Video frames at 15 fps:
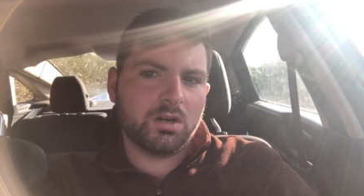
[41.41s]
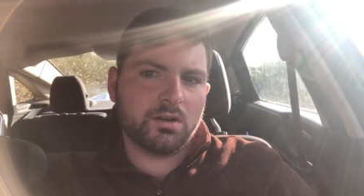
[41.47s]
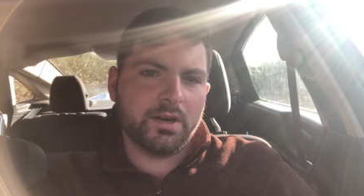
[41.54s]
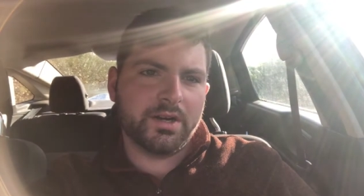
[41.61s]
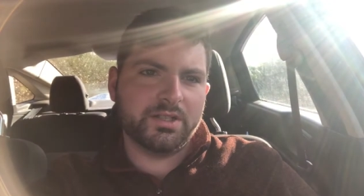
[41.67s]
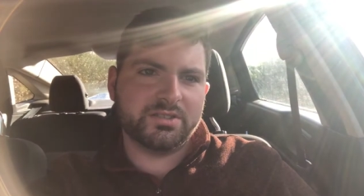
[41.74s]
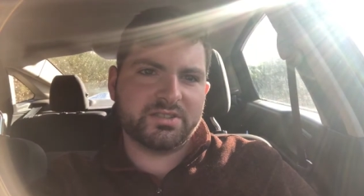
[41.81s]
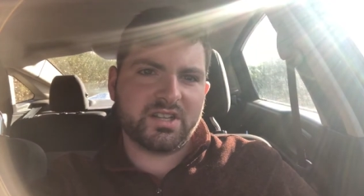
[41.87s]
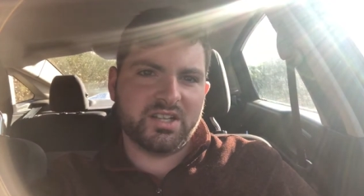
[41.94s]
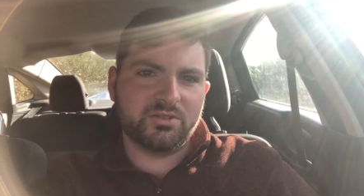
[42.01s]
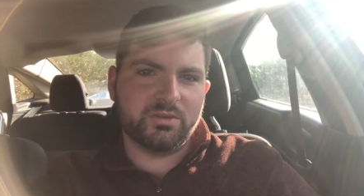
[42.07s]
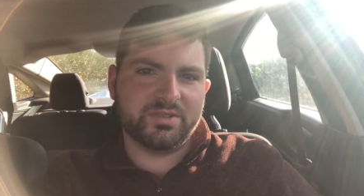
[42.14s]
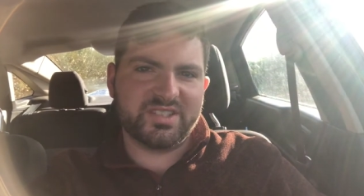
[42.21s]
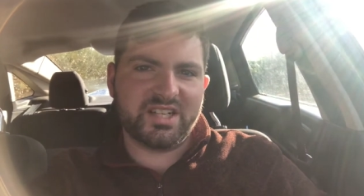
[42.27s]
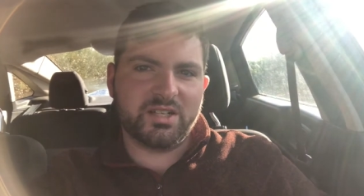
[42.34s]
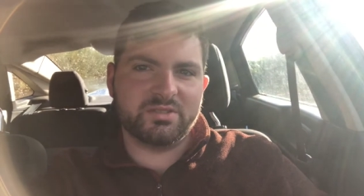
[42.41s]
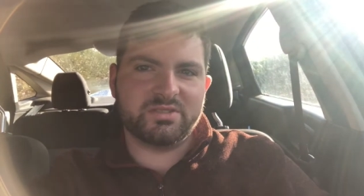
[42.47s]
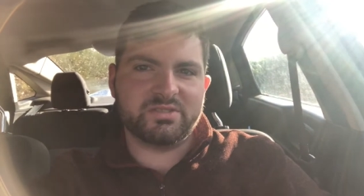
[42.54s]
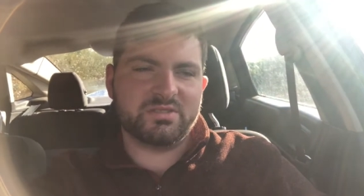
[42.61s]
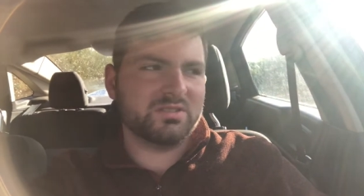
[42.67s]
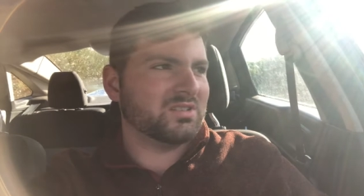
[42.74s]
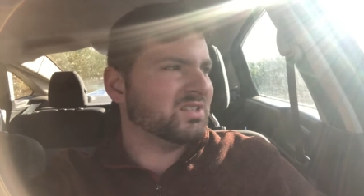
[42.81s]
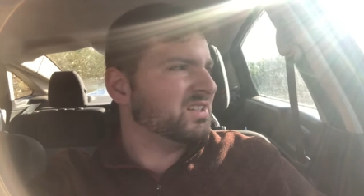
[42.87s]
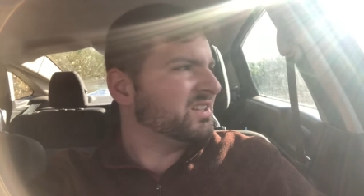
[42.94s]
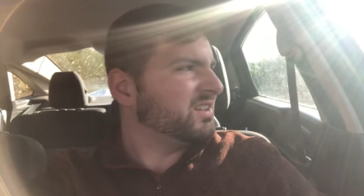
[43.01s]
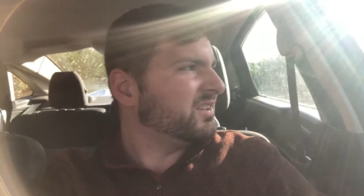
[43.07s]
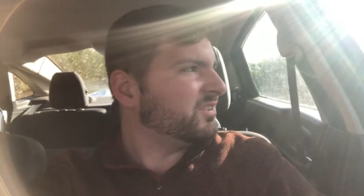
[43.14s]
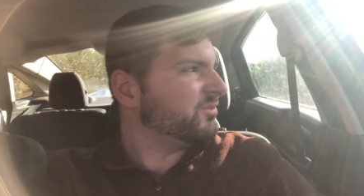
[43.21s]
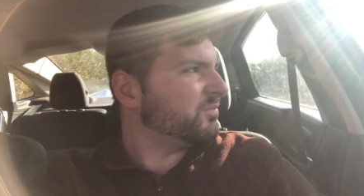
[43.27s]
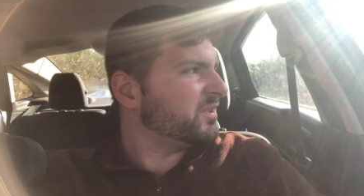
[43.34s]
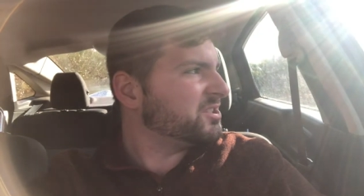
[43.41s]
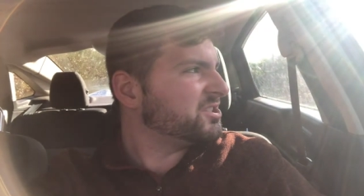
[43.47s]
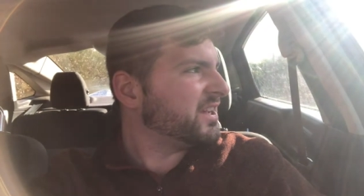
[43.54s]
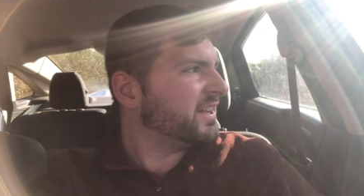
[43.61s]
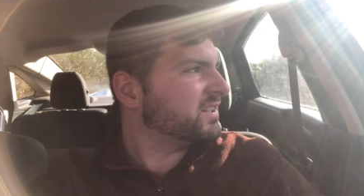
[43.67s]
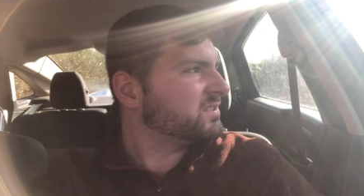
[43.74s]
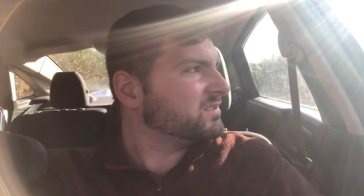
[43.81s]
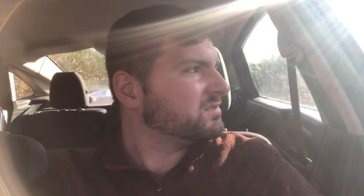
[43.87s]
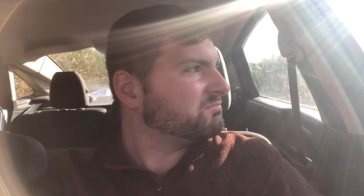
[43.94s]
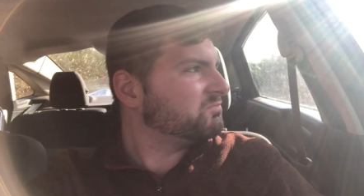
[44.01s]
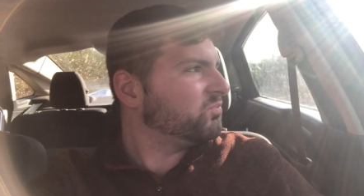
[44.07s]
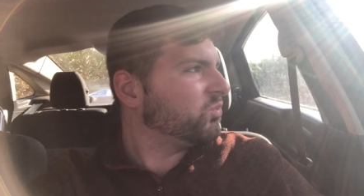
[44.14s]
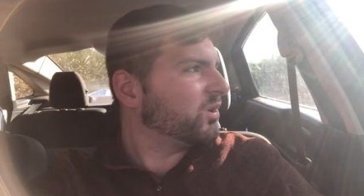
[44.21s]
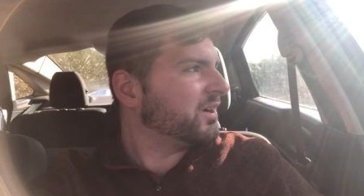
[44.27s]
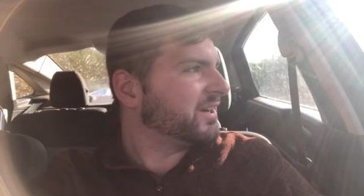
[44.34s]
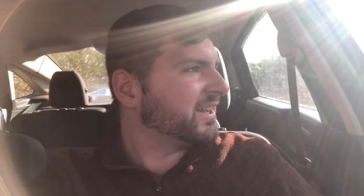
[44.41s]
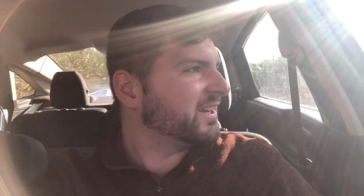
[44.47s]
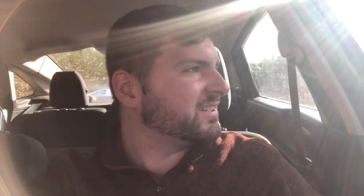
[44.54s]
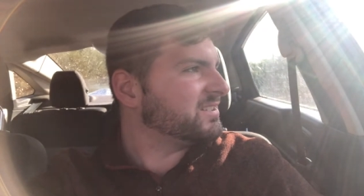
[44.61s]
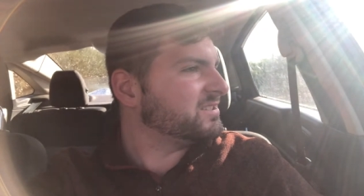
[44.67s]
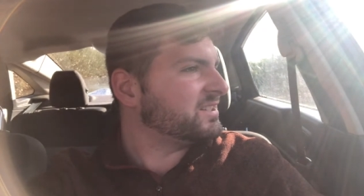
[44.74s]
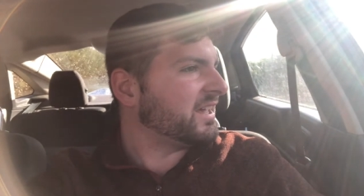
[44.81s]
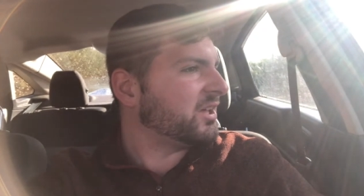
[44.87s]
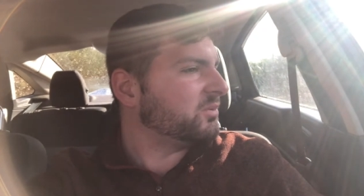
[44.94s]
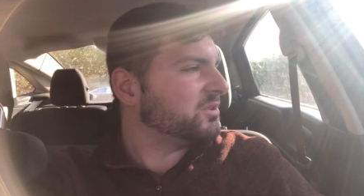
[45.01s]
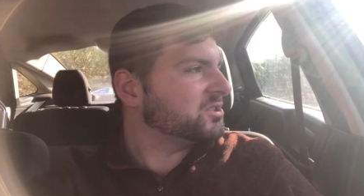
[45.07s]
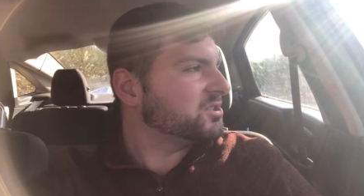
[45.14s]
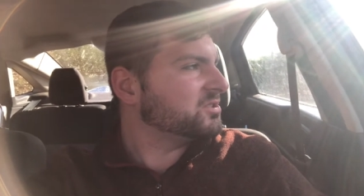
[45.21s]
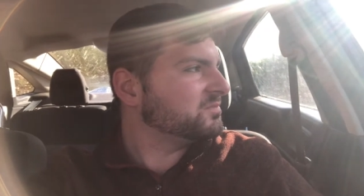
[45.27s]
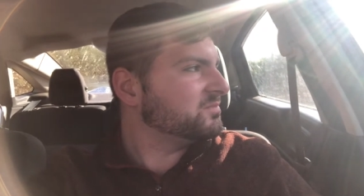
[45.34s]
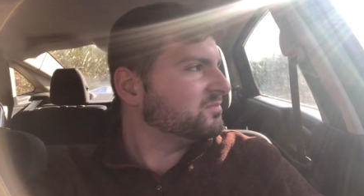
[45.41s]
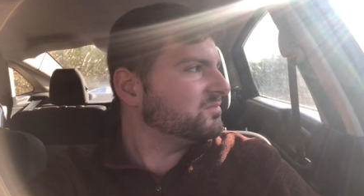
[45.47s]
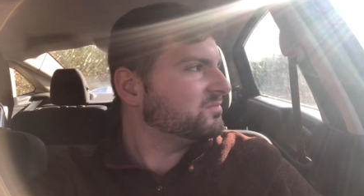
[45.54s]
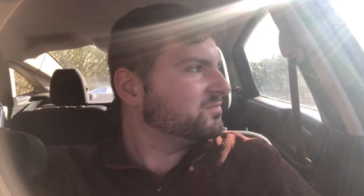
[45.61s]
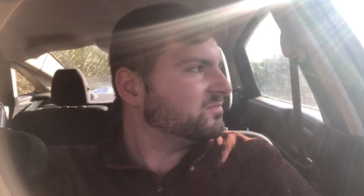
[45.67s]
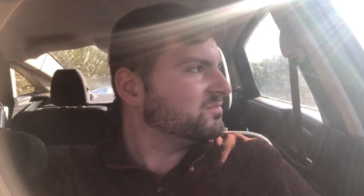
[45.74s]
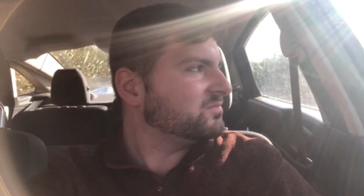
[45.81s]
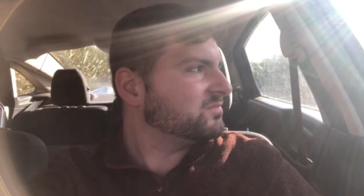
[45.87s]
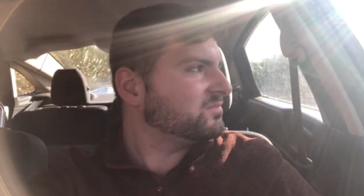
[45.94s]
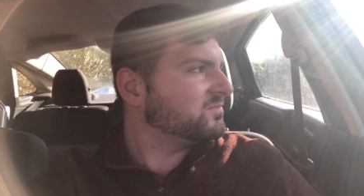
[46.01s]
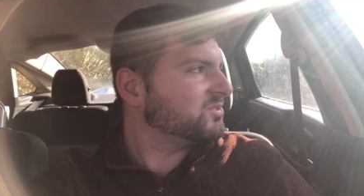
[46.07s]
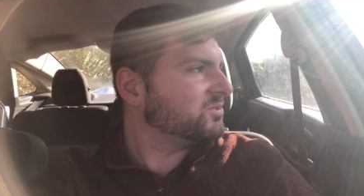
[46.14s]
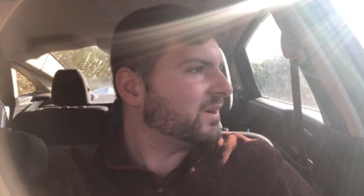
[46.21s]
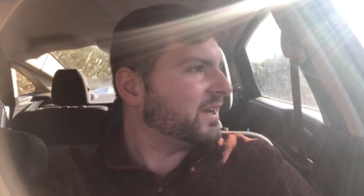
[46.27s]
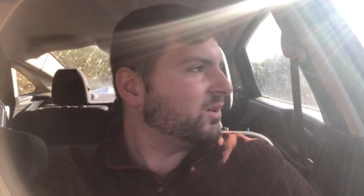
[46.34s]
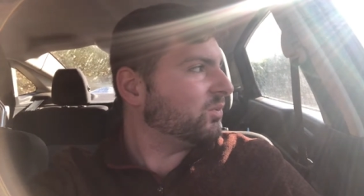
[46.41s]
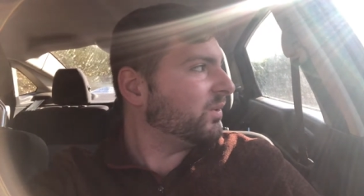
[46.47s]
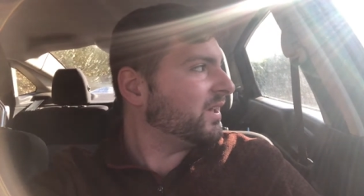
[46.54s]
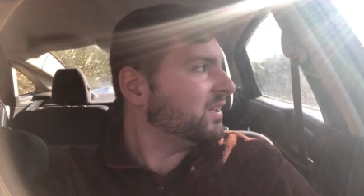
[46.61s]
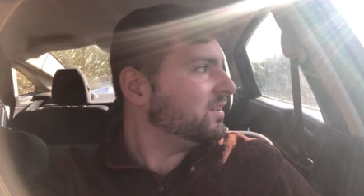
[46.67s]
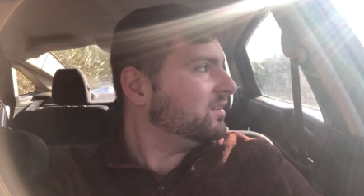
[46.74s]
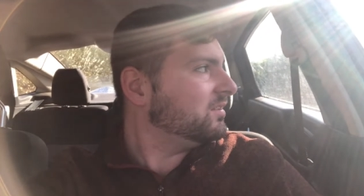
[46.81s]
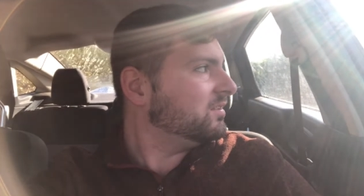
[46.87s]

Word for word: right, I just got to his house. His bitch ass wanted to get a sandwich, so I had to wait.